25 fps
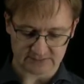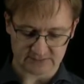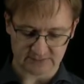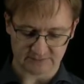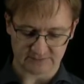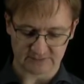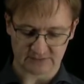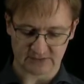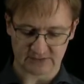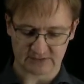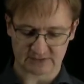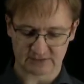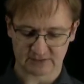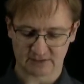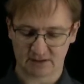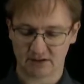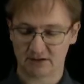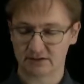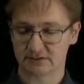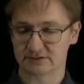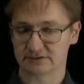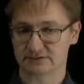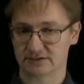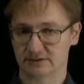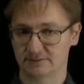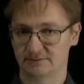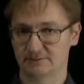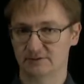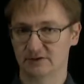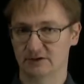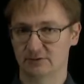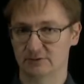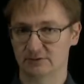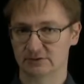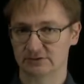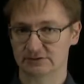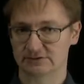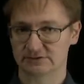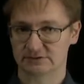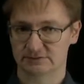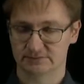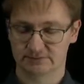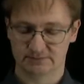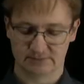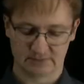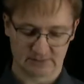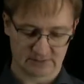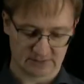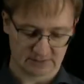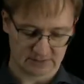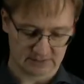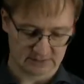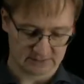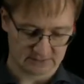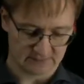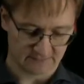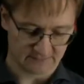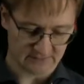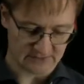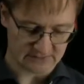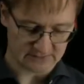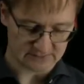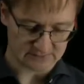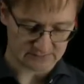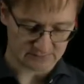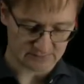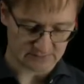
if there are some flowers in the vase,